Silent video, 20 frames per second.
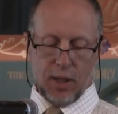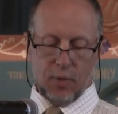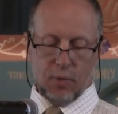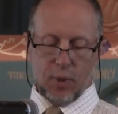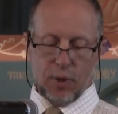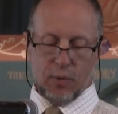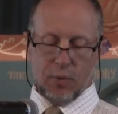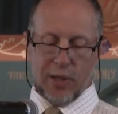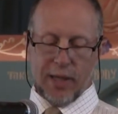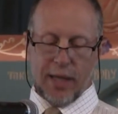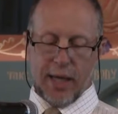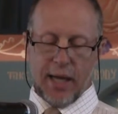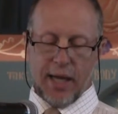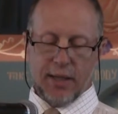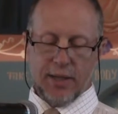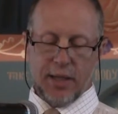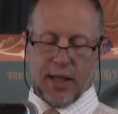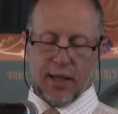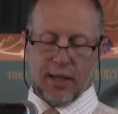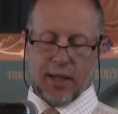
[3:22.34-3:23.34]
When we
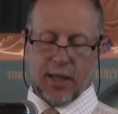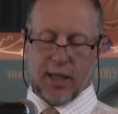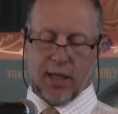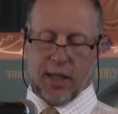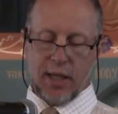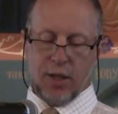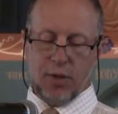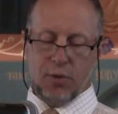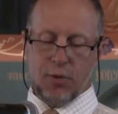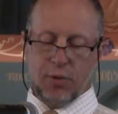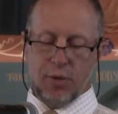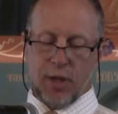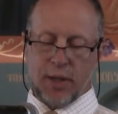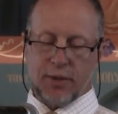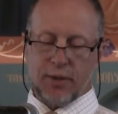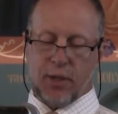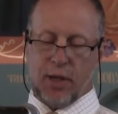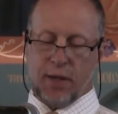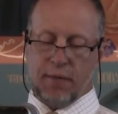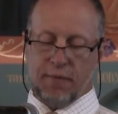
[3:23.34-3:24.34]
gaze at the "He Who
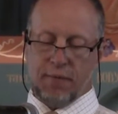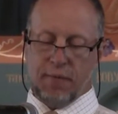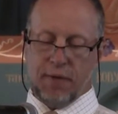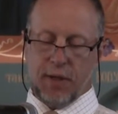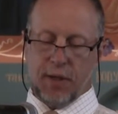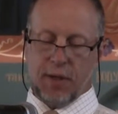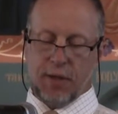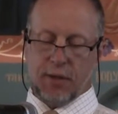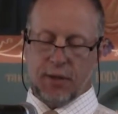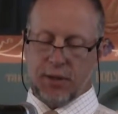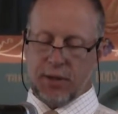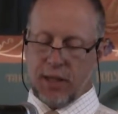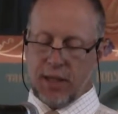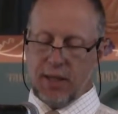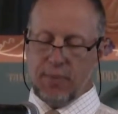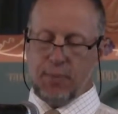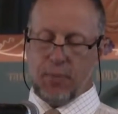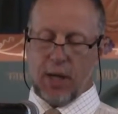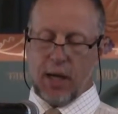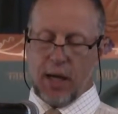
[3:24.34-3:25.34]
Does Not
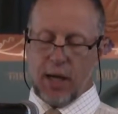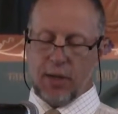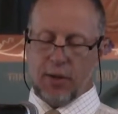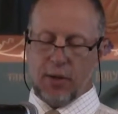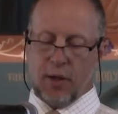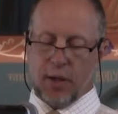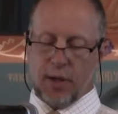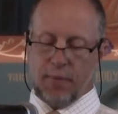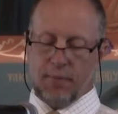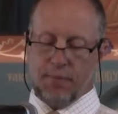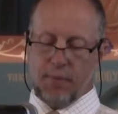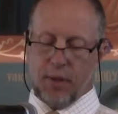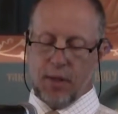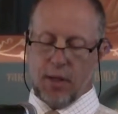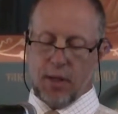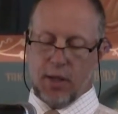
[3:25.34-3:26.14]
Sleep" icon,